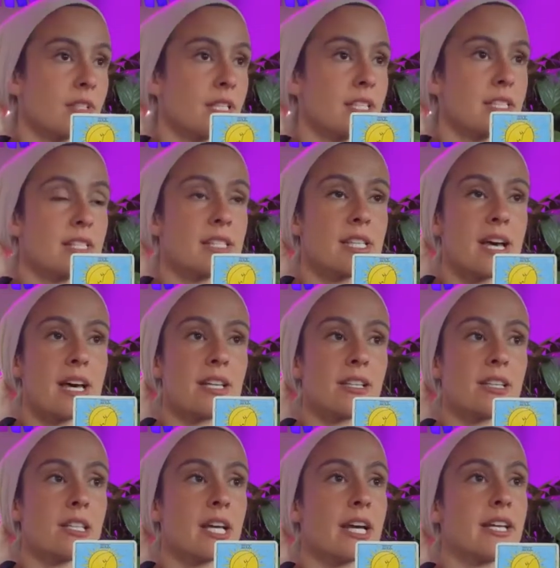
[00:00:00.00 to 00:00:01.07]
is that
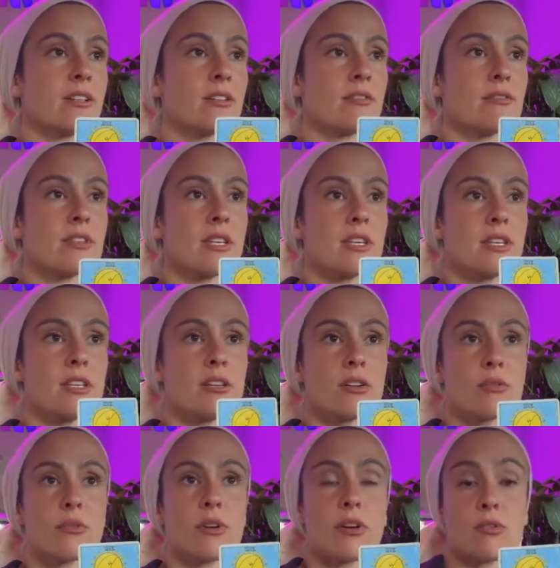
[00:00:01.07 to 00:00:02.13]
light of the
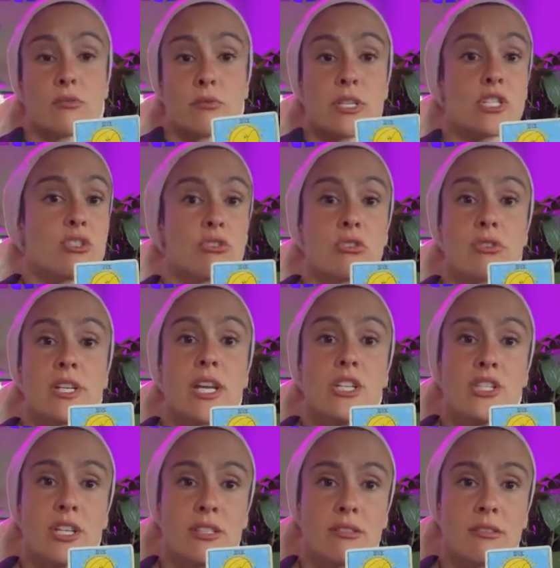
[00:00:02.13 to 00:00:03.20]
original
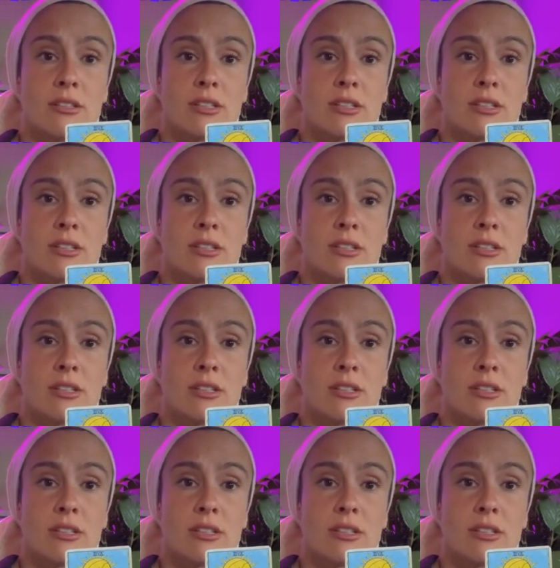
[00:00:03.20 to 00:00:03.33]
creation,